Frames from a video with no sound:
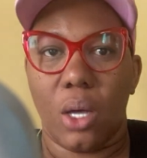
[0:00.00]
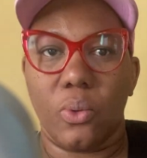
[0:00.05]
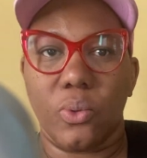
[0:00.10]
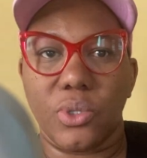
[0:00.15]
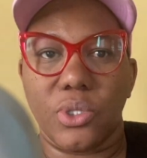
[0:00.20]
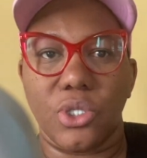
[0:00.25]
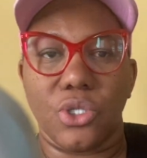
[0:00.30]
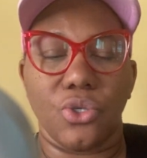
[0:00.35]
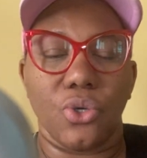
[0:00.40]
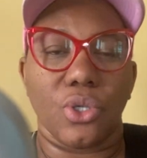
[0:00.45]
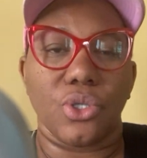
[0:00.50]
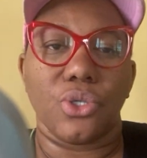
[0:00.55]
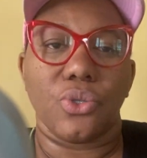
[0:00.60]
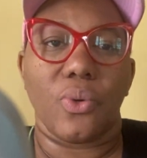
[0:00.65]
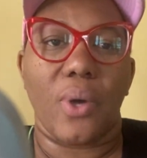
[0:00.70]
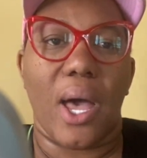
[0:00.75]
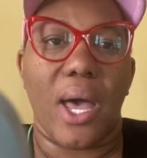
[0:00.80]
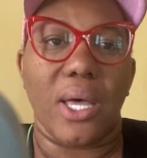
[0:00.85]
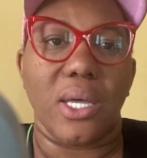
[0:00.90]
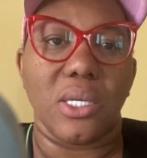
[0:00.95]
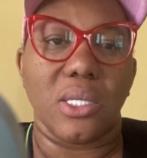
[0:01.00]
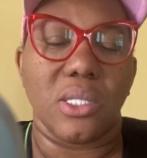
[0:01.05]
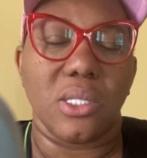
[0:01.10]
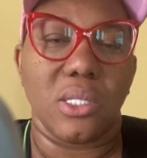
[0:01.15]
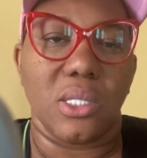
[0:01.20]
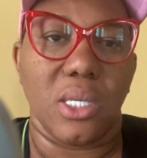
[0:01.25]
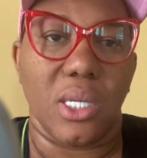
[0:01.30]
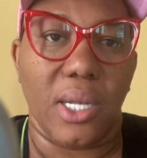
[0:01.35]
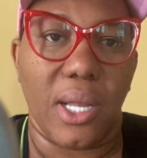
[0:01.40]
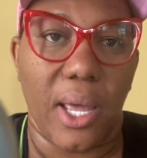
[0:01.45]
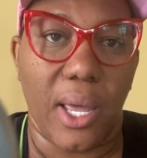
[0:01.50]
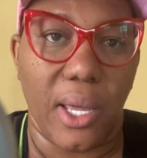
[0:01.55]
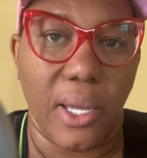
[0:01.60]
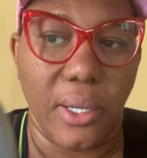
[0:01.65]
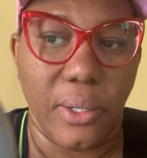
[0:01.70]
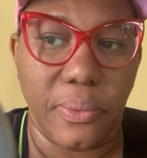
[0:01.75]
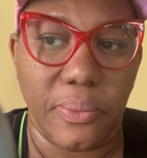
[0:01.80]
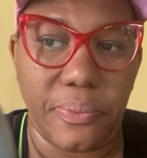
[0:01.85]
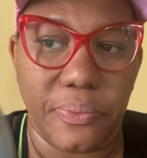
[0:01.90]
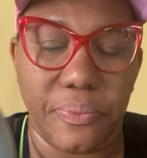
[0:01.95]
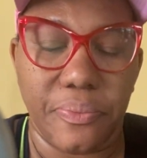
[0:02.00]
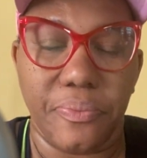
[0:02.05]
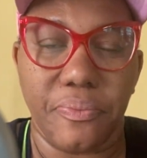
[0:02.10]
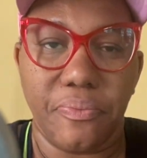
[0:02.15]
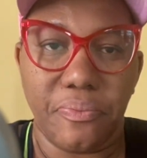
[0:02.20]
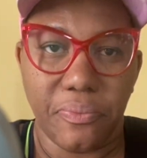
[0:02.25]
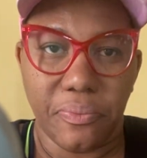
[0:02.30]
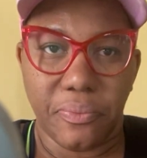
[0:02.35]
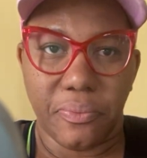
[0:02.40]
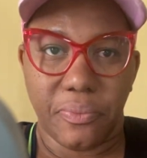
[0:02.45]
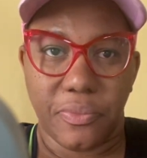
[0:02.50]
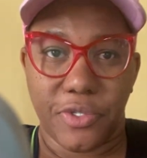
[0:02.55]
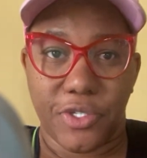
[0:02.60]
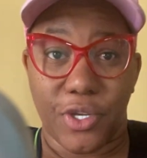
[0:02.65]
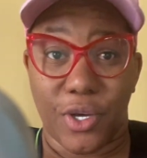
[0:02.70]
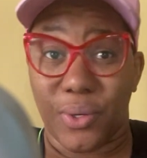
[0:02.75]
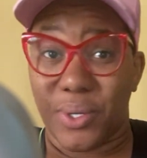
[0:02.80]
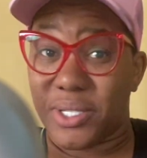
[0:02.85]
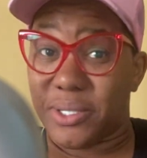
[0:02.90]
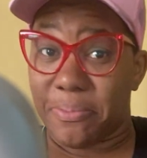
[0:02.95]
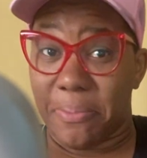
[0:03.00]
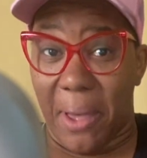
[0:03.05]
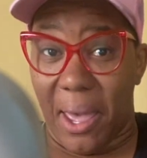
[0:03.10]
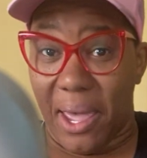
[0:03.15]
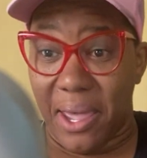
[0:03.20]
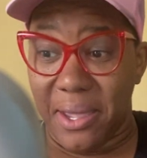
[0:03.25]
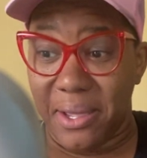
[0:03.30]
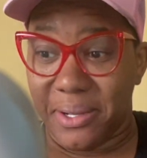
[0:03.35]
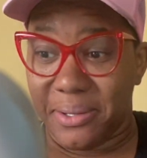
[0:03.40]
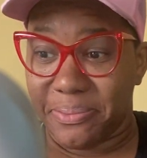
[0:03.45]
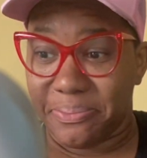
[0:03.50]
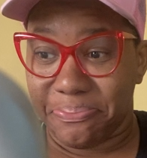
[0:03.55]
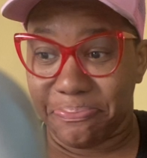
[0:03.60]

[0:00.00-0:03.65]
want to talk to you guys today. So it's May.